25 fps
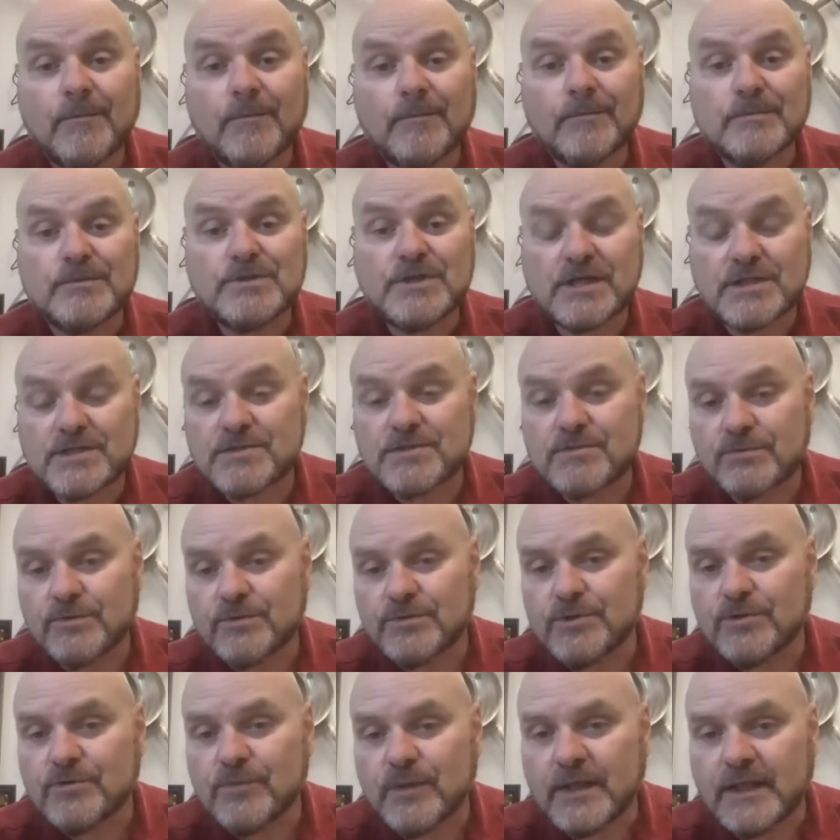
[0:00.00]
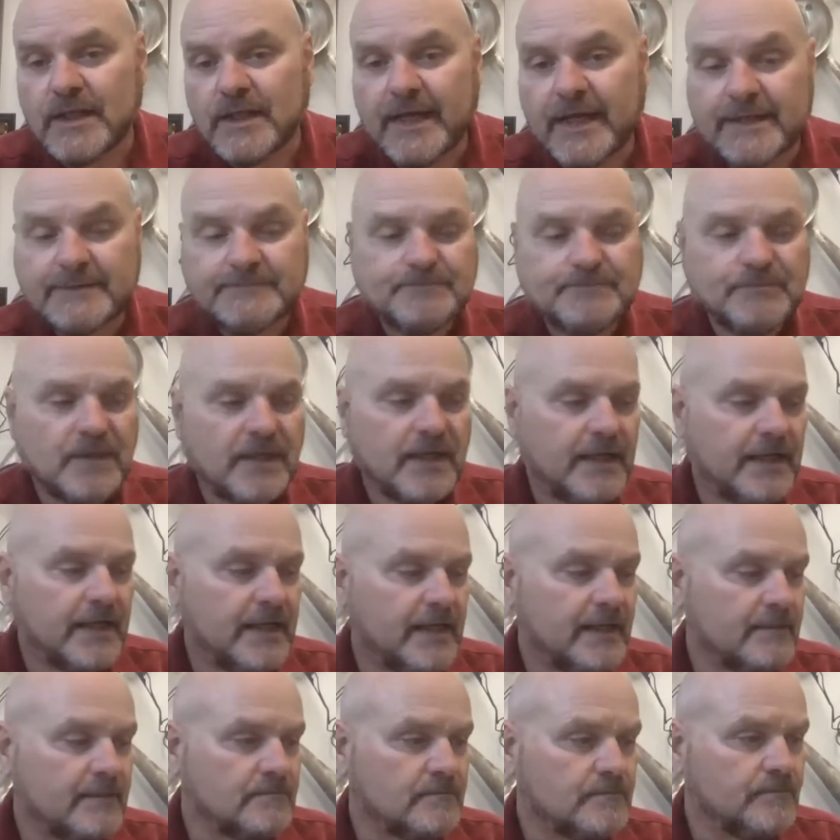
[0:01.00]
just through doing that.
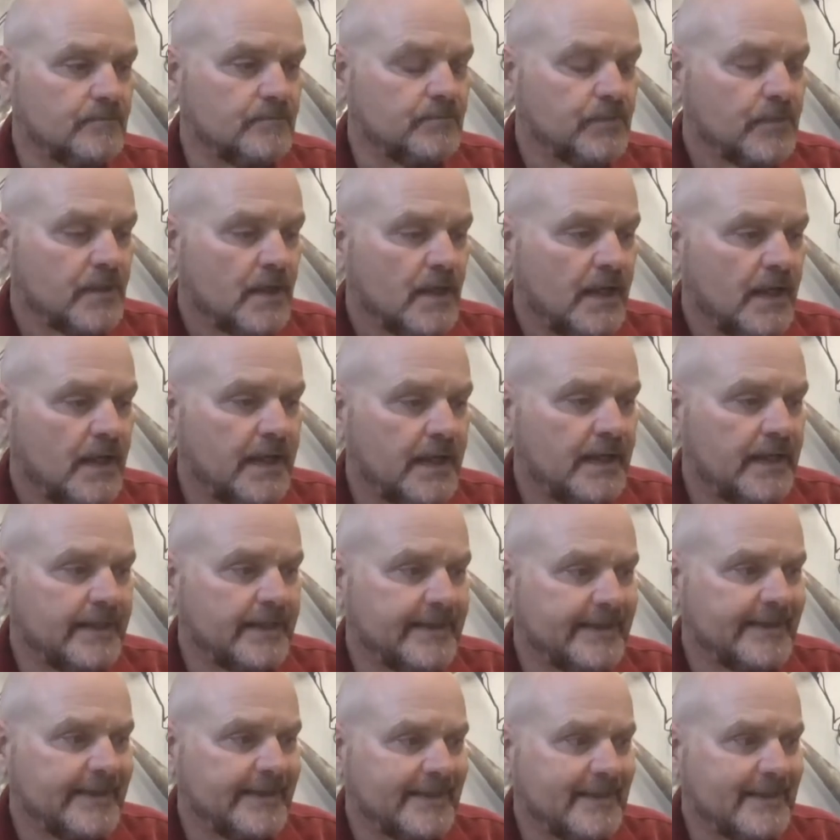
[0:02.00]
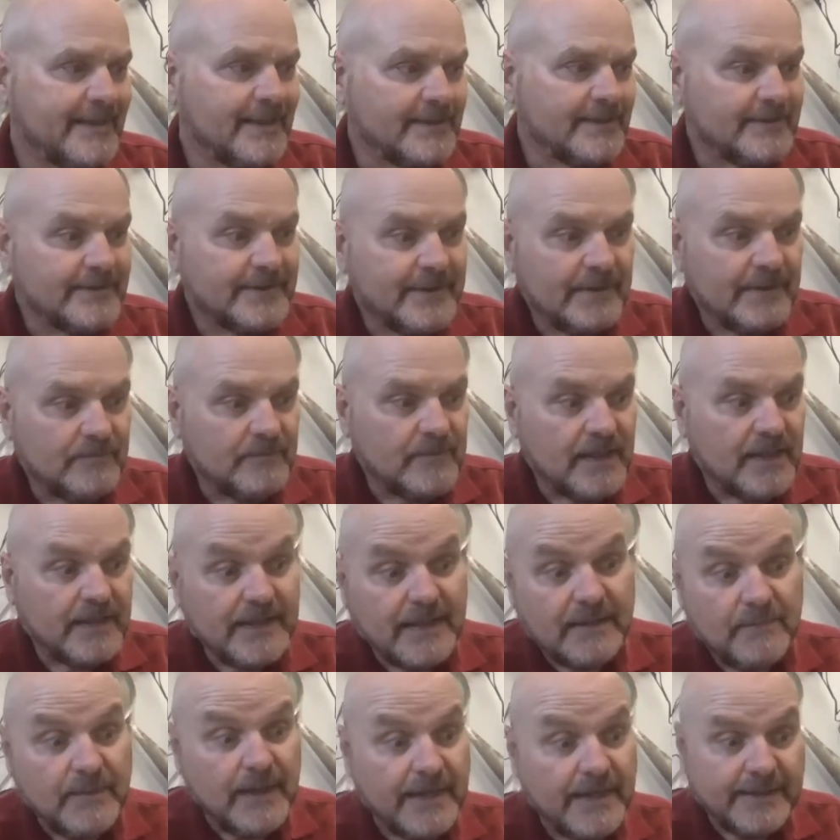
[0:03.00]
And
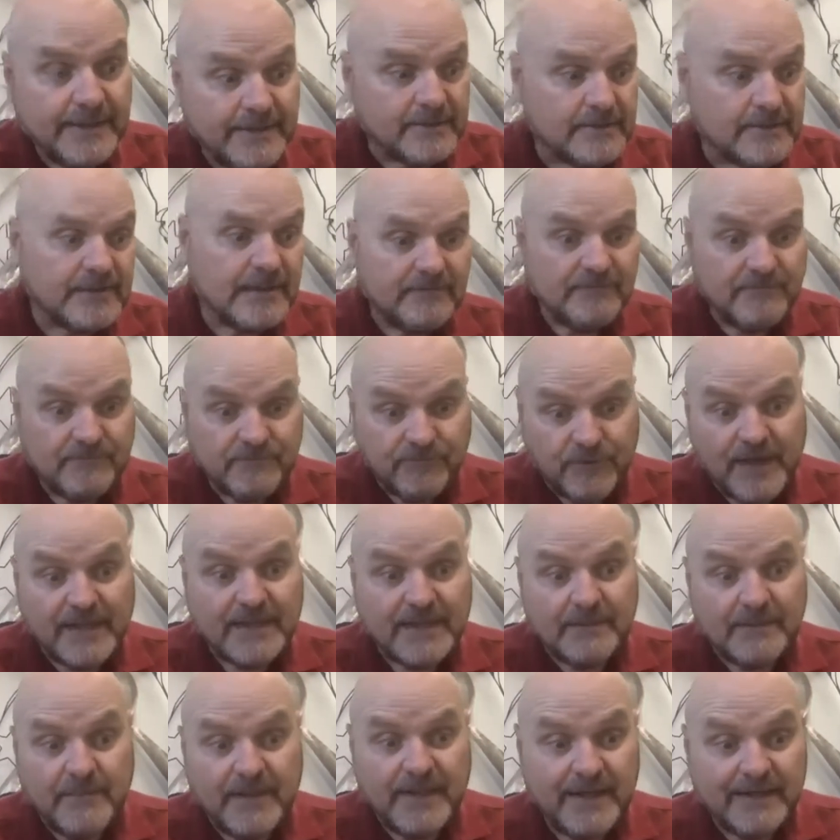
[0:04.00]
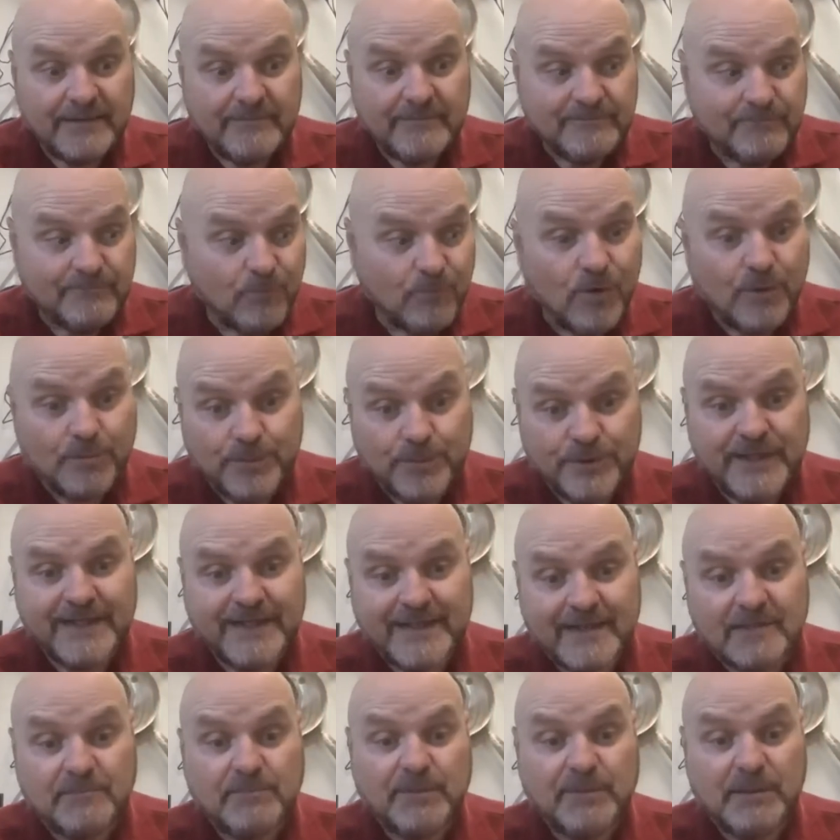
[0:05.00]
they made it, they frankly made it more
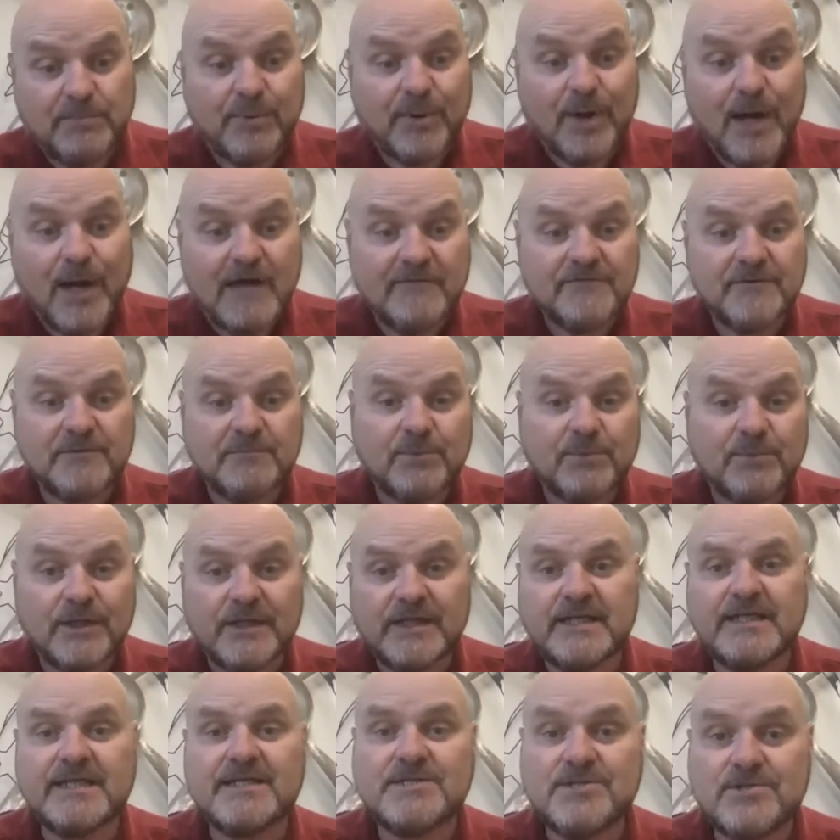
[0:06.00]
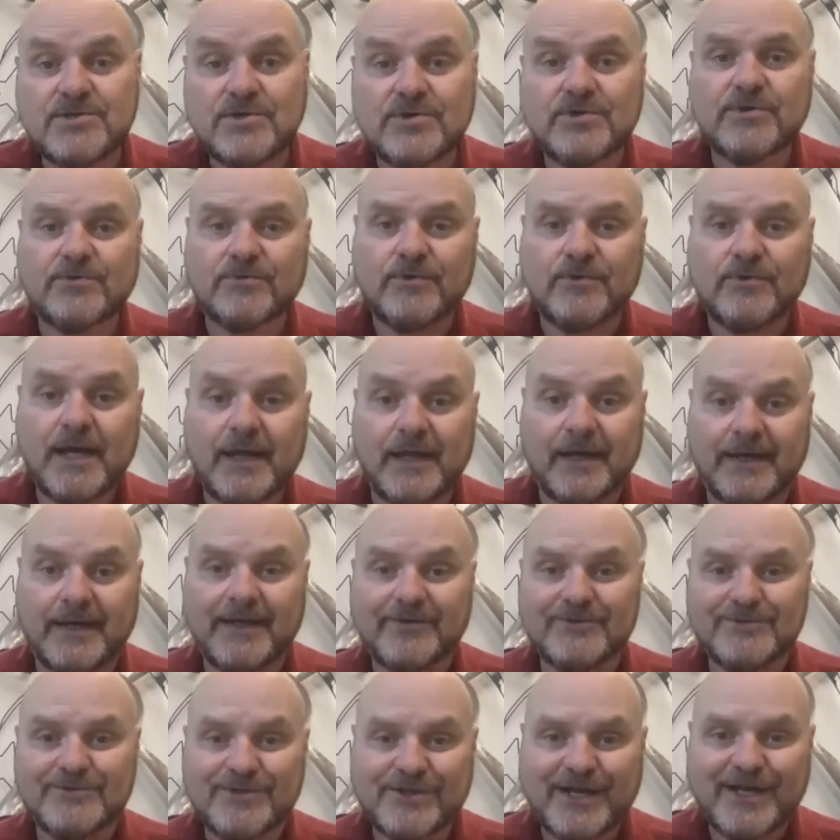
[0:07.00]
predictably profitable and easier to run.
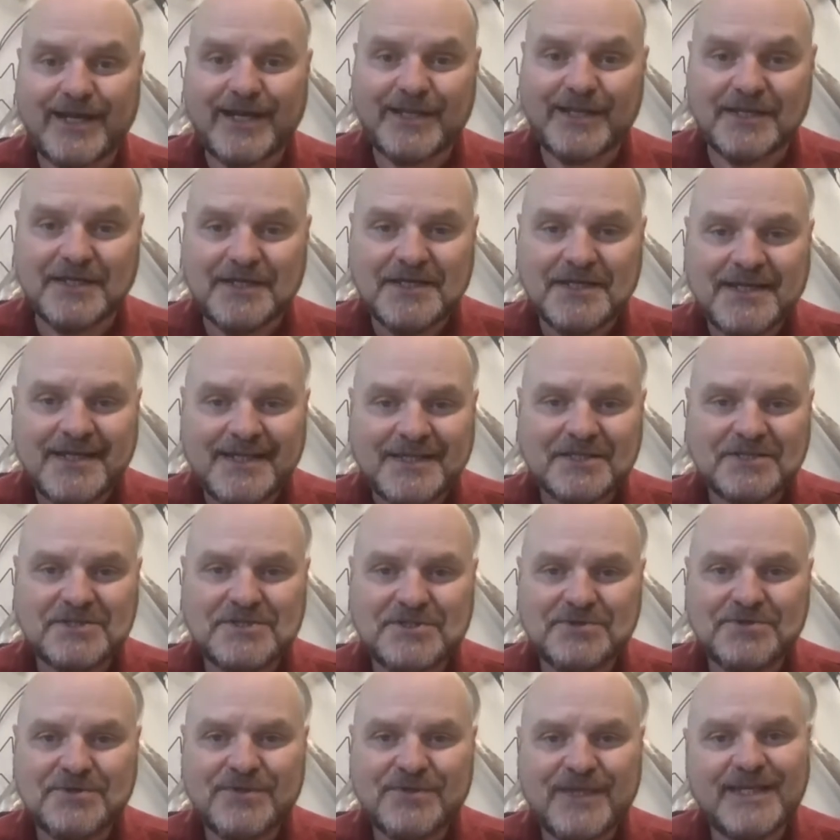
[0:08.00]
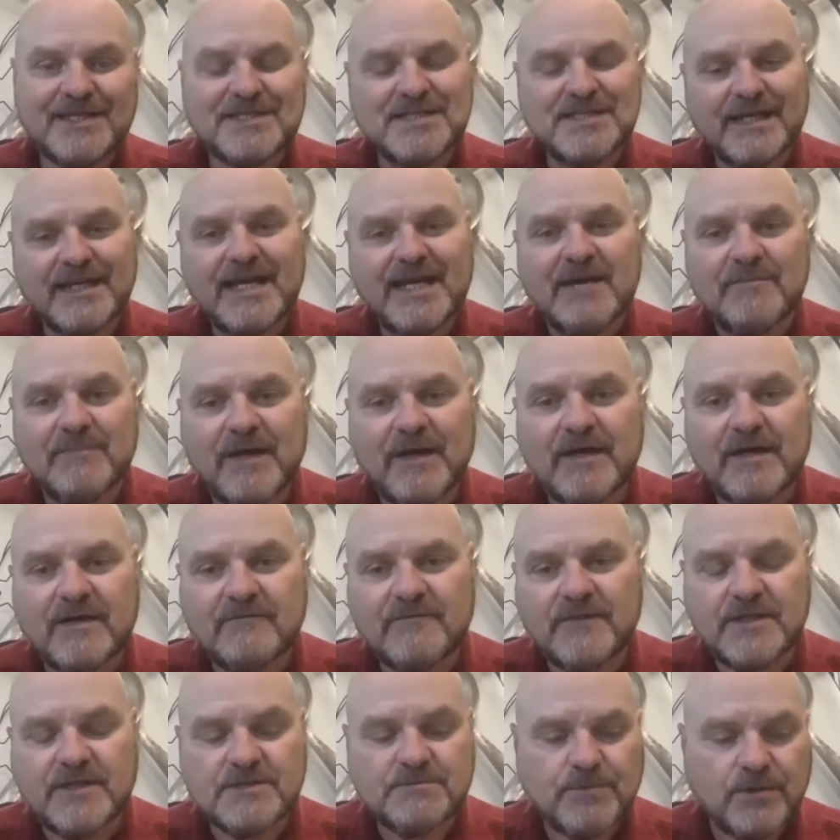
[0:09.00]
Those are kind of the two things that come out of
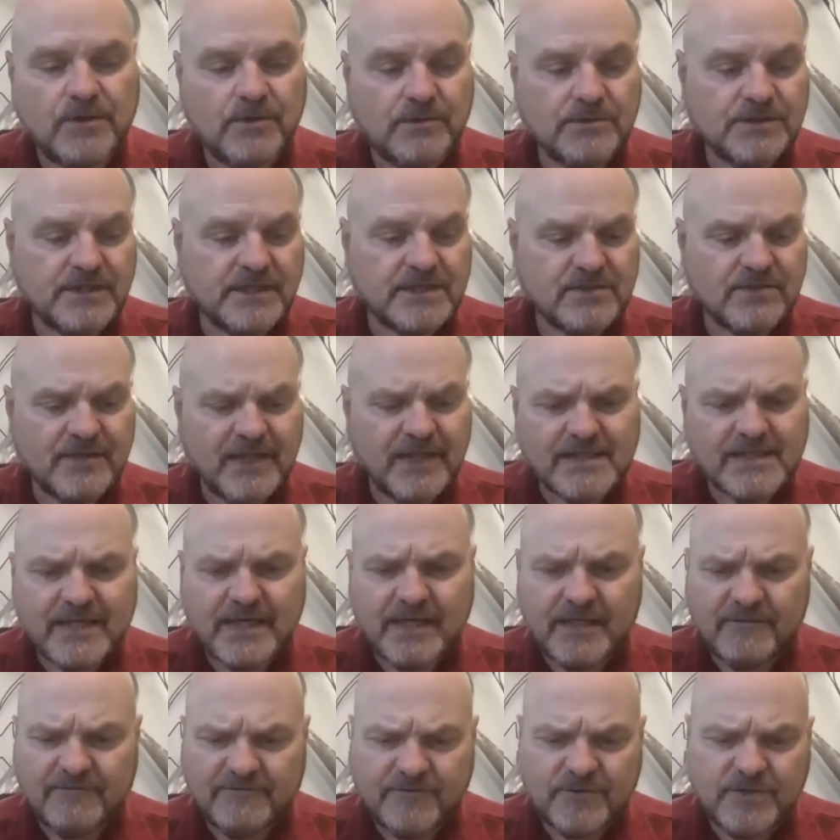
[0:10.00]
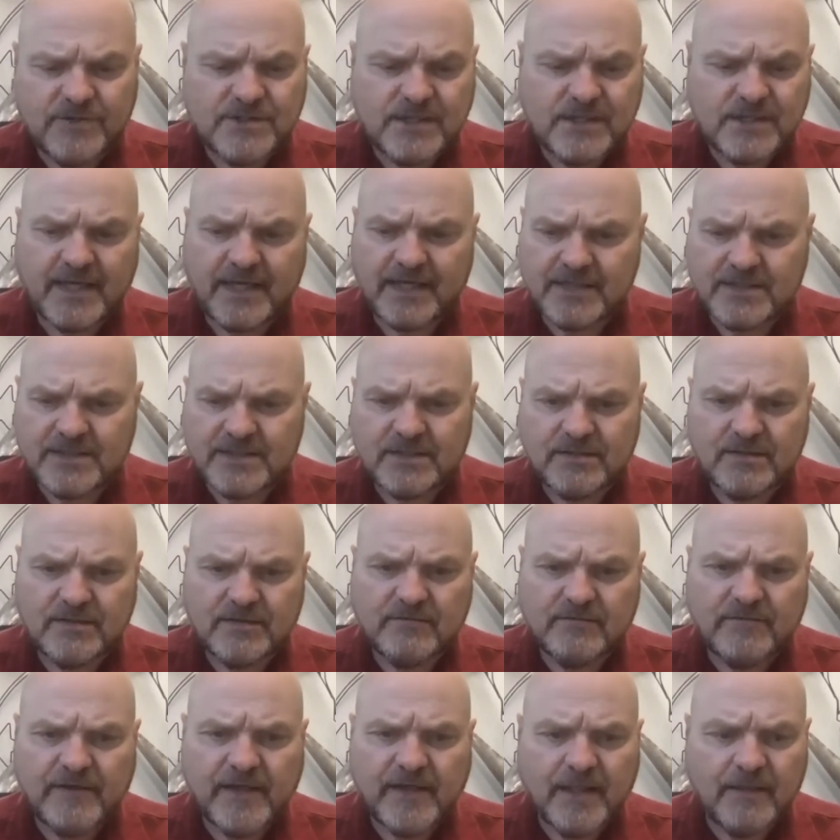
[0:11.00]
this process. So that's kind of the first thing, and to
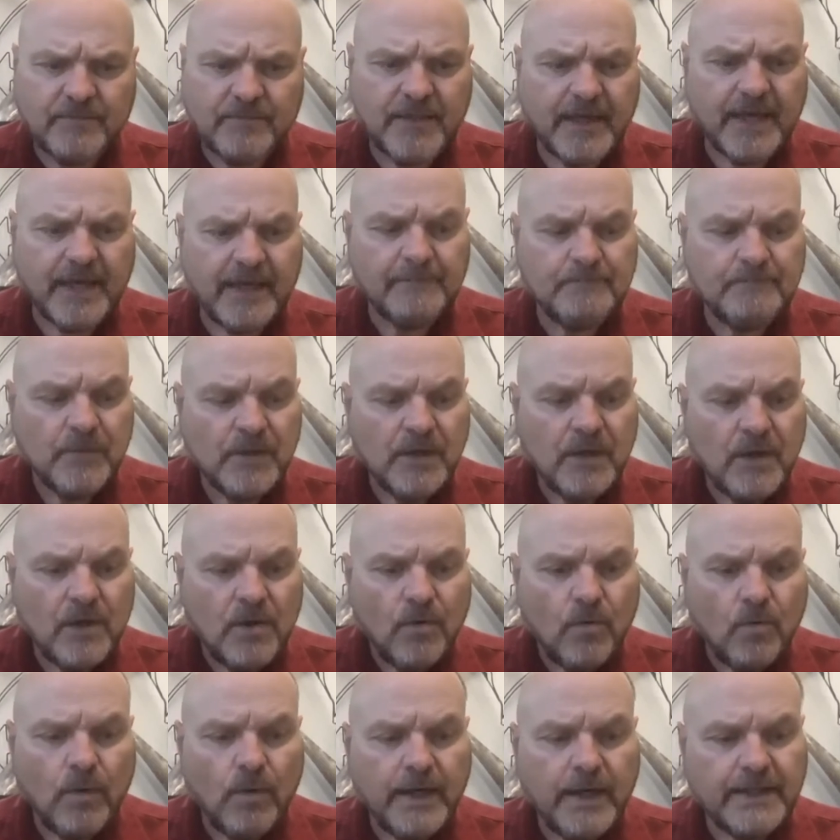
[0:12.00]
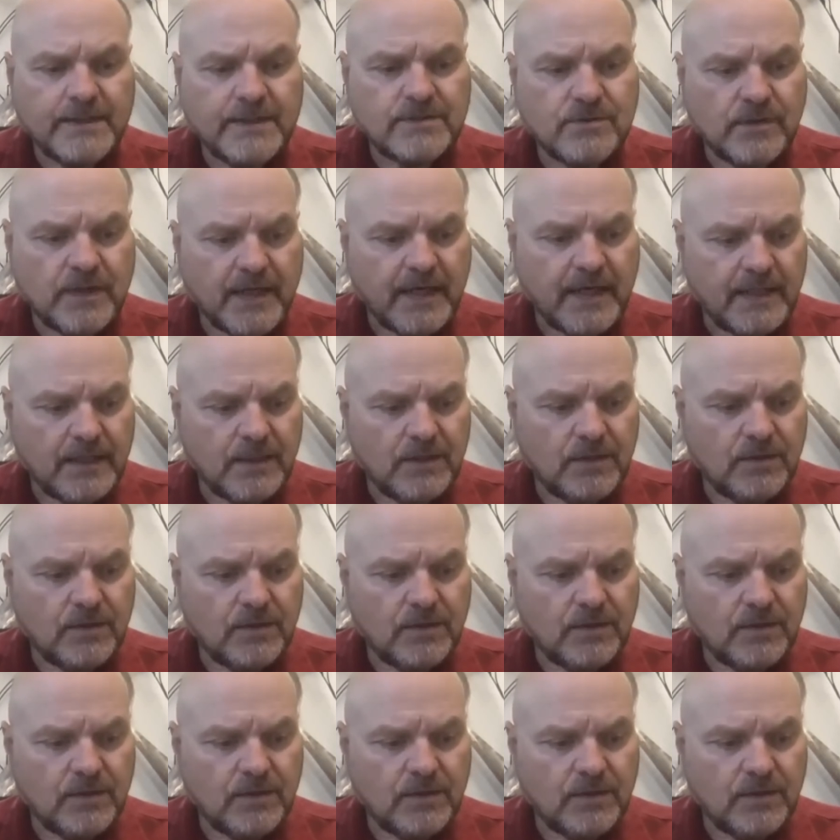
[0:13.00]
develop that way so that,